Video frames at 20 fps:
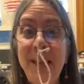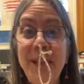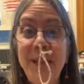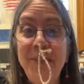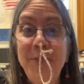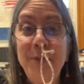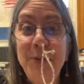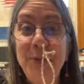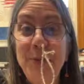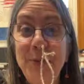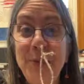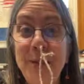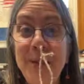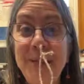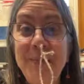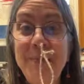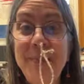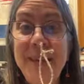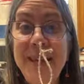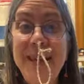thanks for
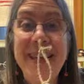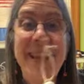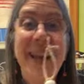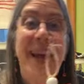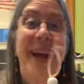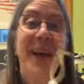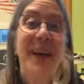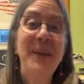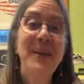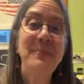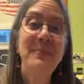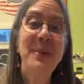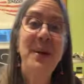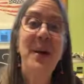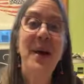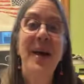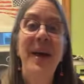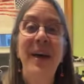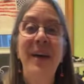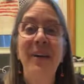joining me. I
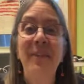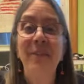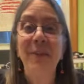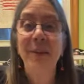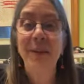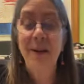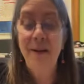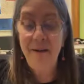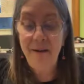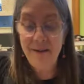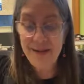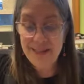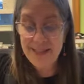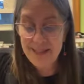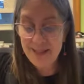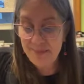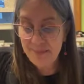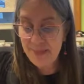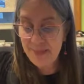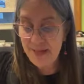hope y'all have an
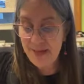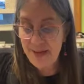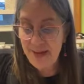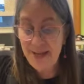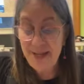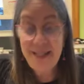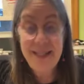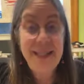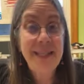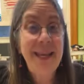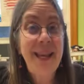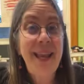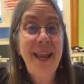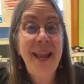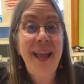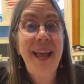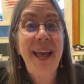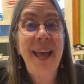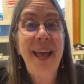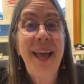awesome night.
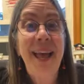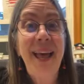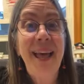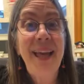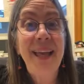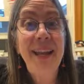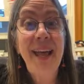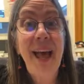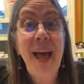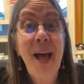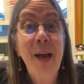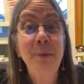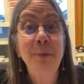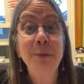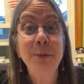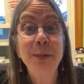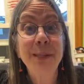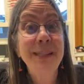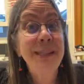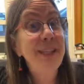And
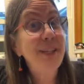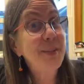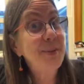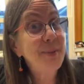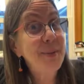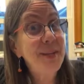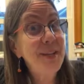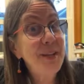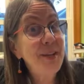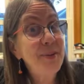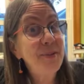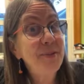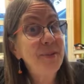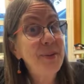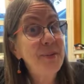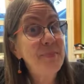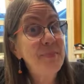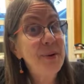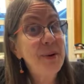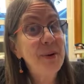I will see you in
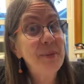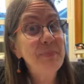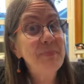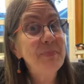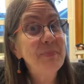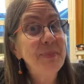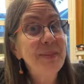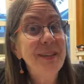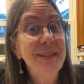November.